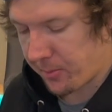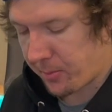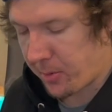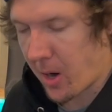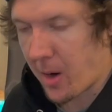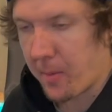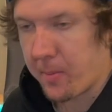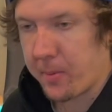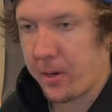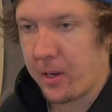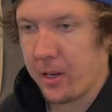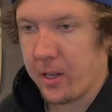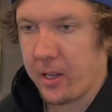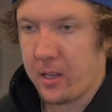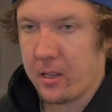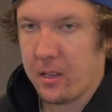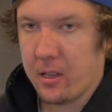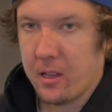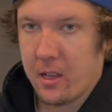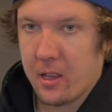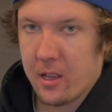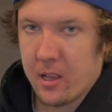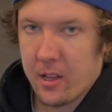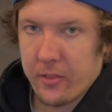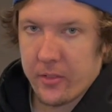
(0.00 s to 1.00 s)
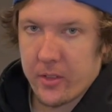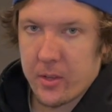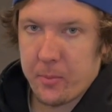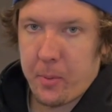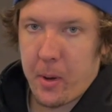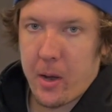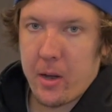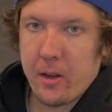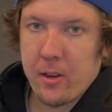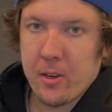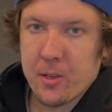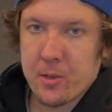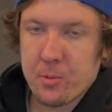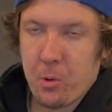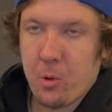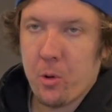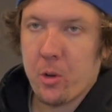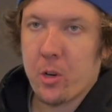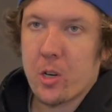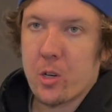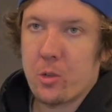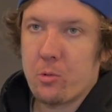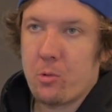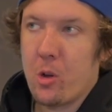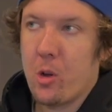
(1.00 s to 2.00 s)
properly, the bearings won't
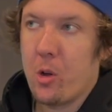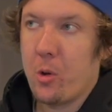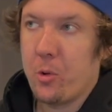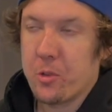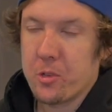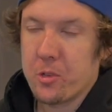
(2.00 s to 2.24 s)
corrode,